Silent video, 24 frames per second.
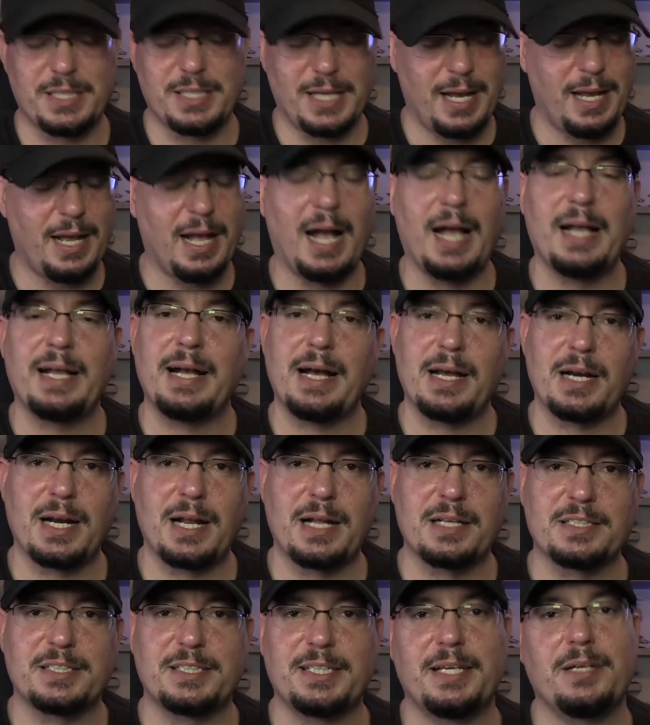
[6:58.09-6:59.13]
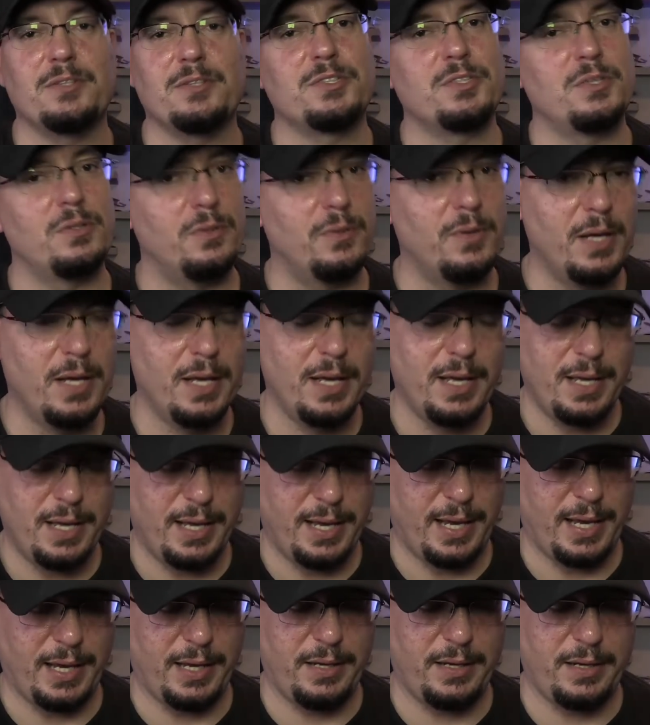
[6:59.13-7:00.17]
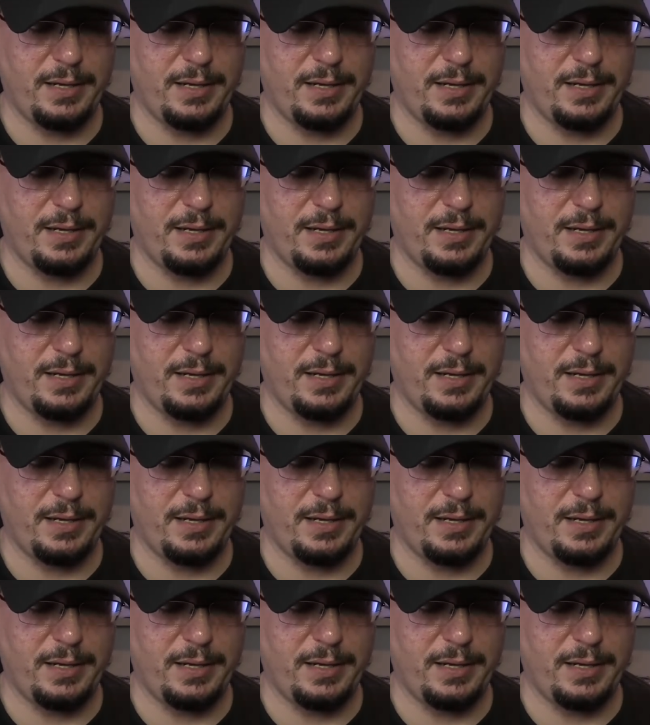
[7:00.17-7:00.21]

I got it on sale, so hey,